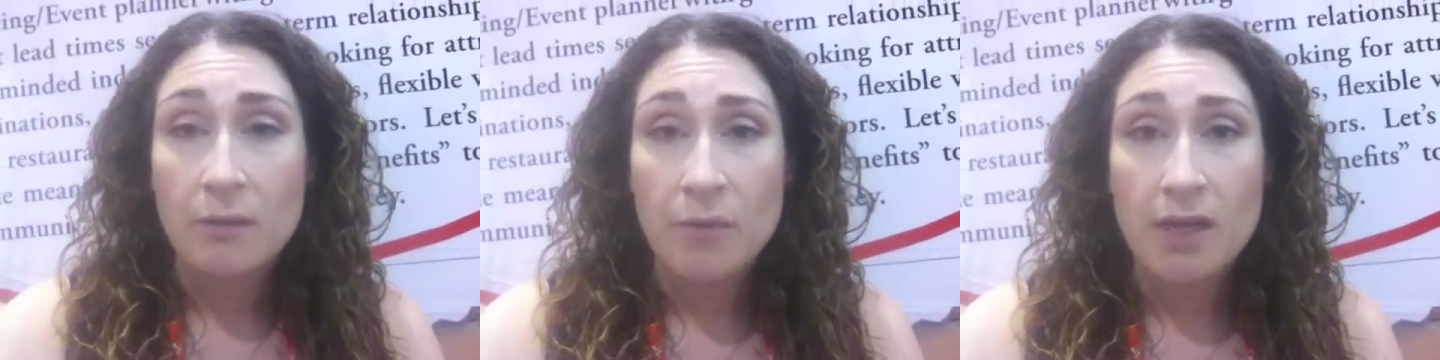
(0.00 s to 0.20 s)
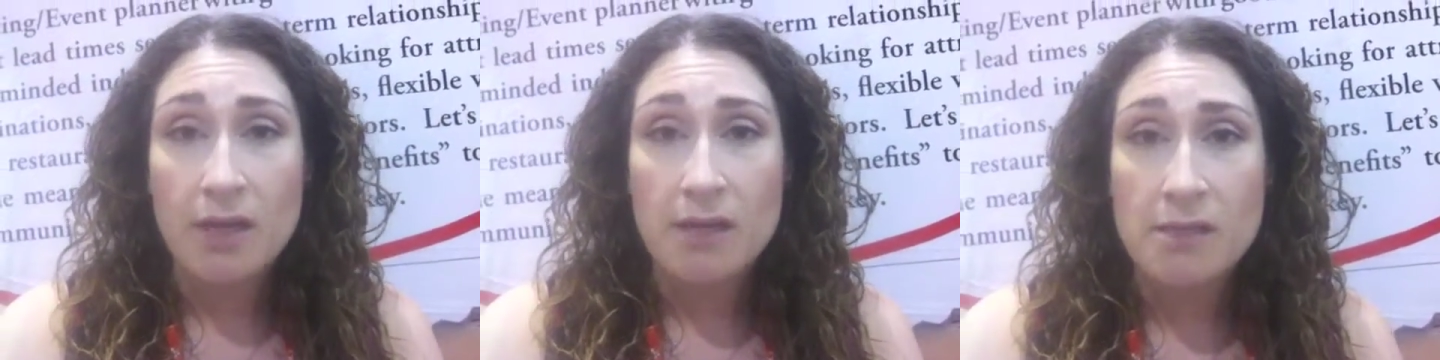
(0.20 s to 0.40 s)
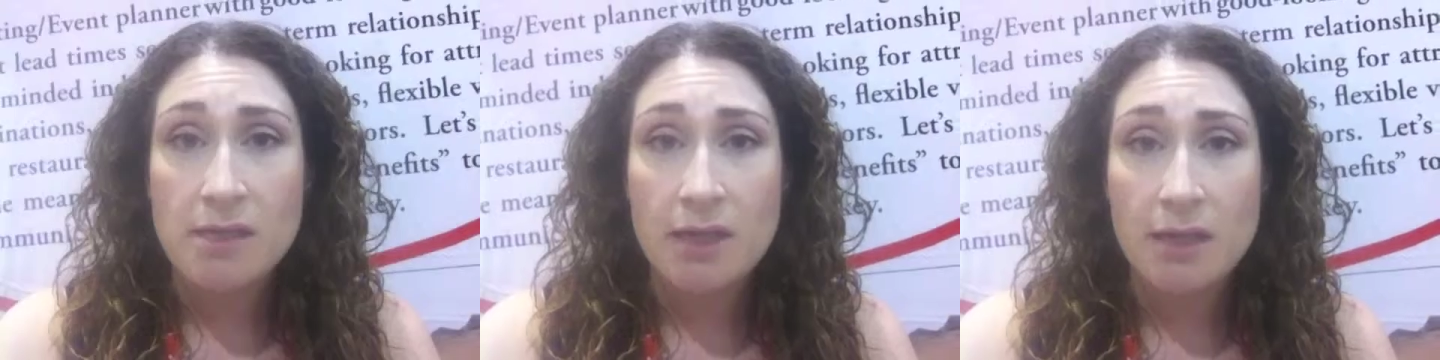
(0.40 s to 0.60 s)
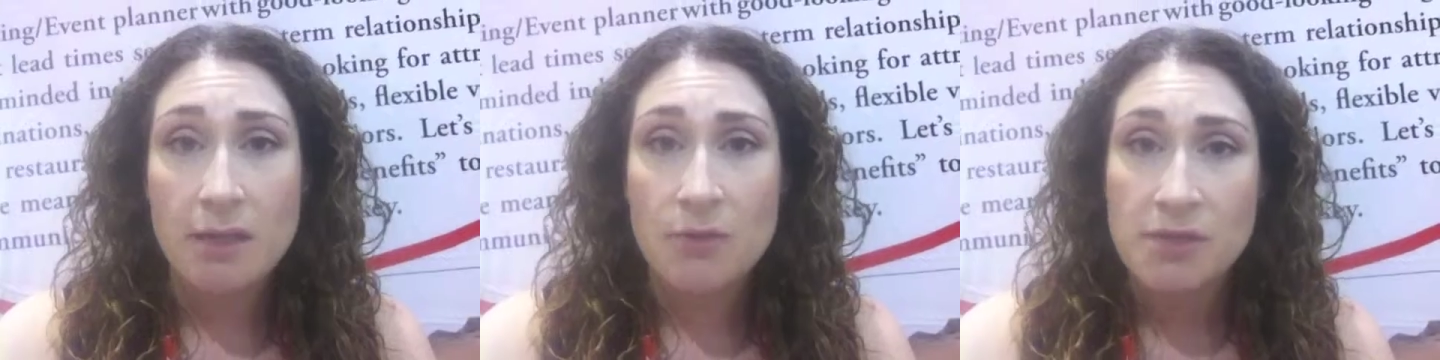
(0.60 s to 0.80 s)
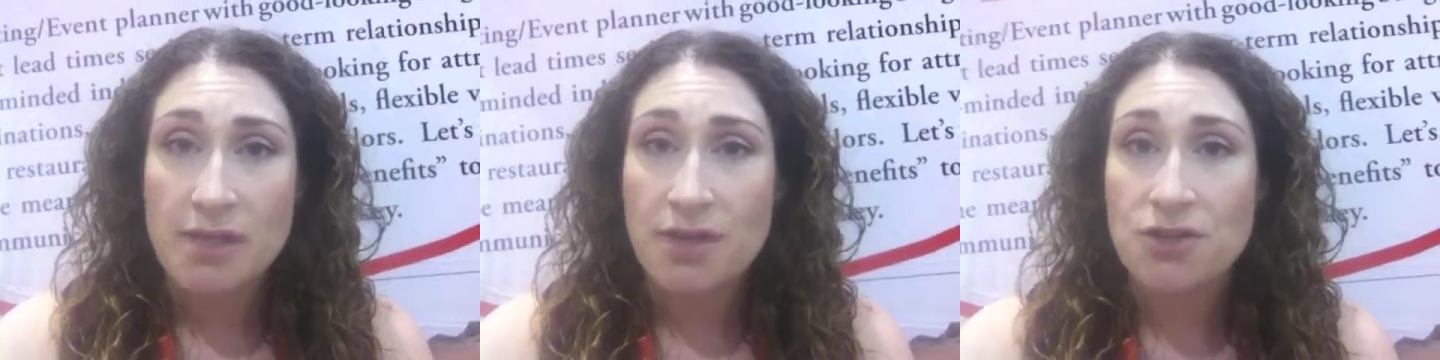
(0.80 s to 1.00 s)
Because in the
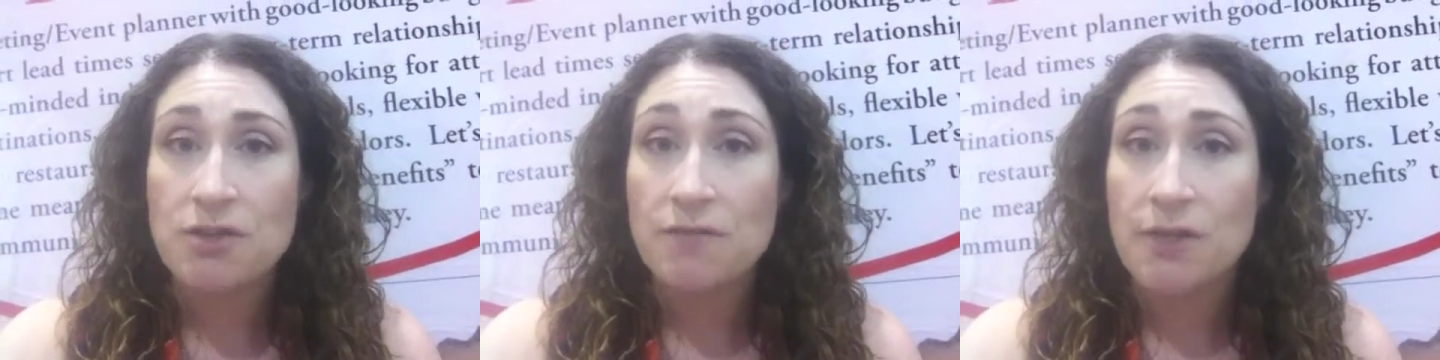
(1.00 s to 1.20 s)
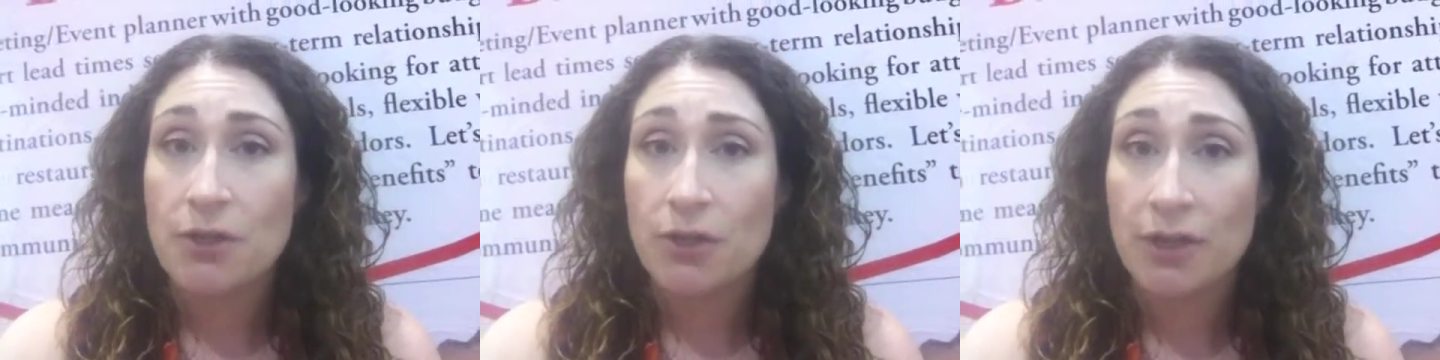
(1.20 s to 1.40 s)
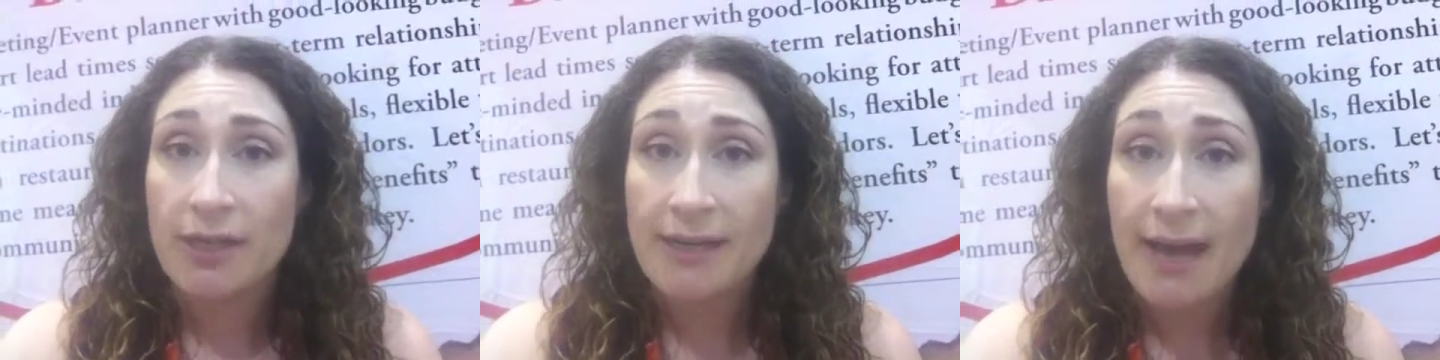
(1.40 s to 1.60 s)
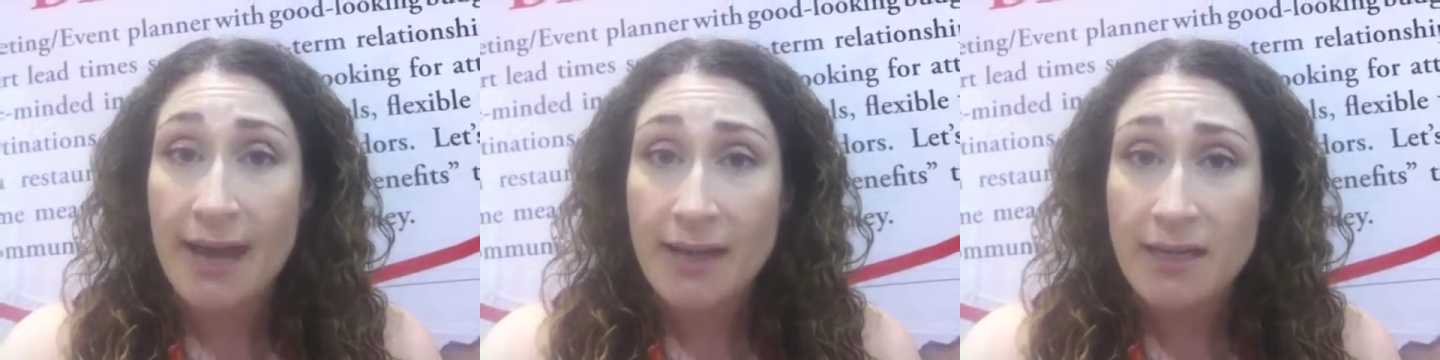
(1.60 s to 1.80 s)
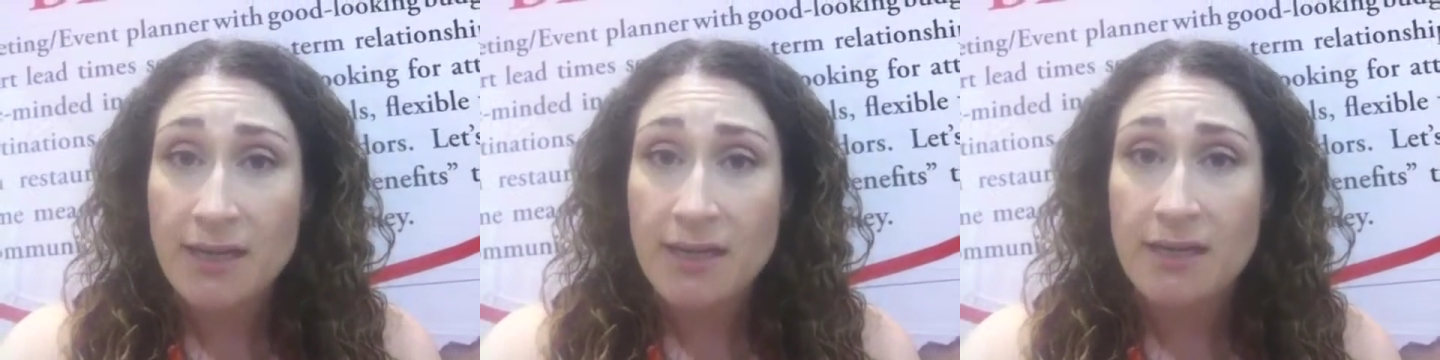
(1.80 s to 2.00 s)
recession of the early
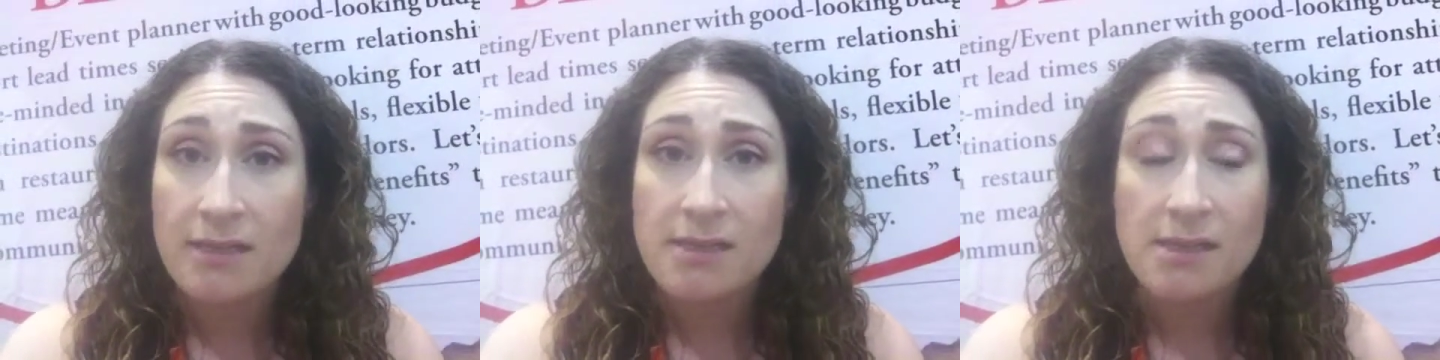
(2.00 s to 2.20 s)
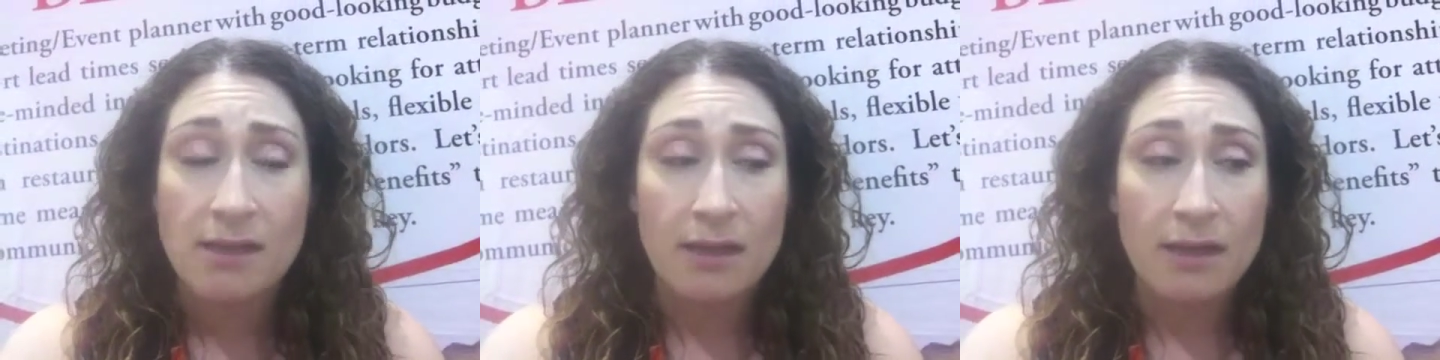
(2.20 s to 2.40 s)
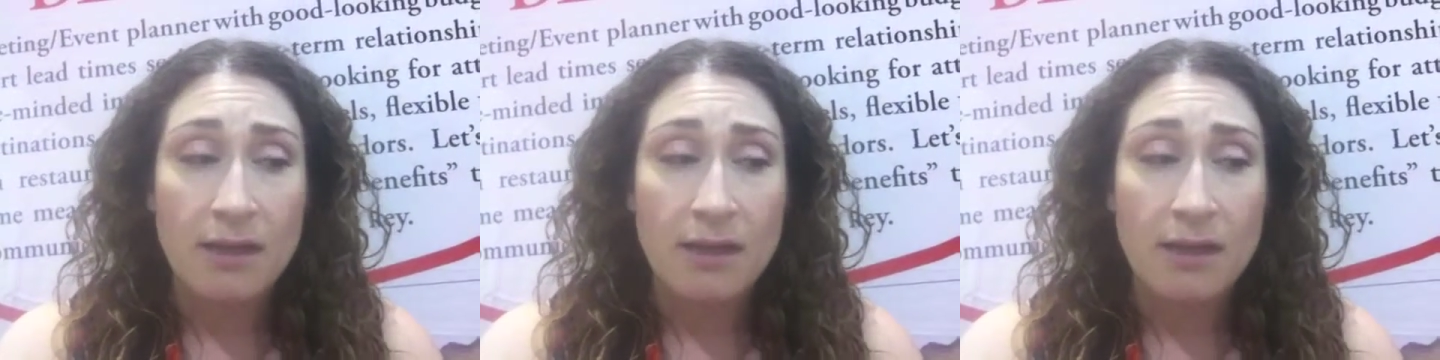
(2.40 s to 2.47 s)
90s,